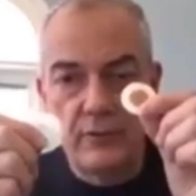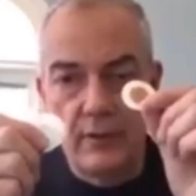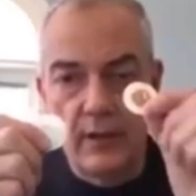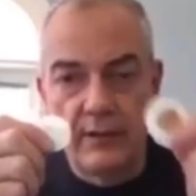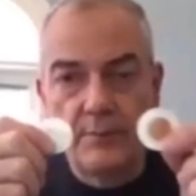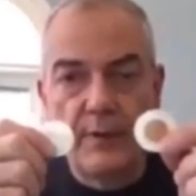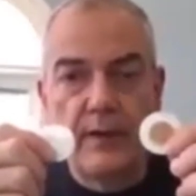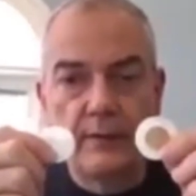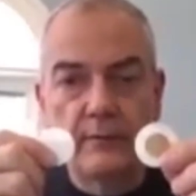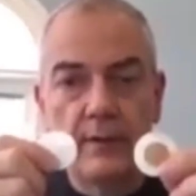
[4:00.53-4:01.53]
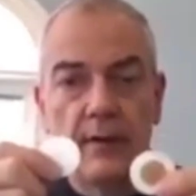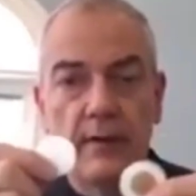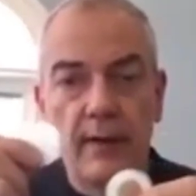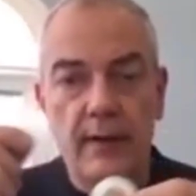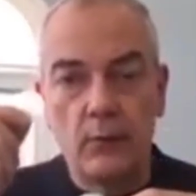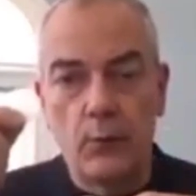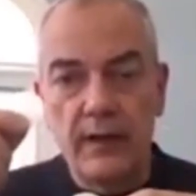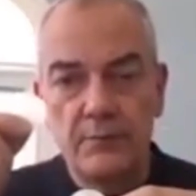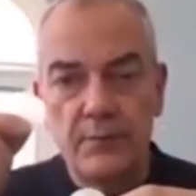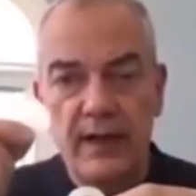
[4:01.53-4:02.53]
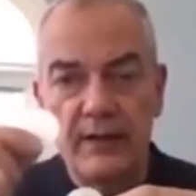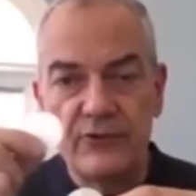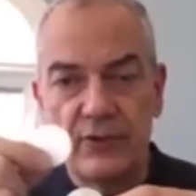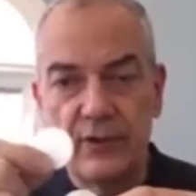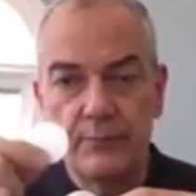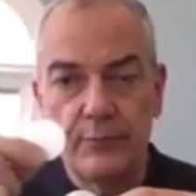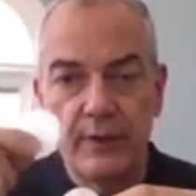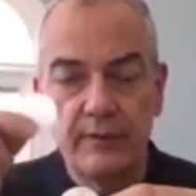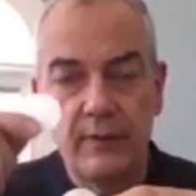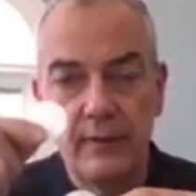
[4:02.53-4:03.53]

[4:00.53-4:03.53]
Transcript: on the pain, and the white patch you're going to put,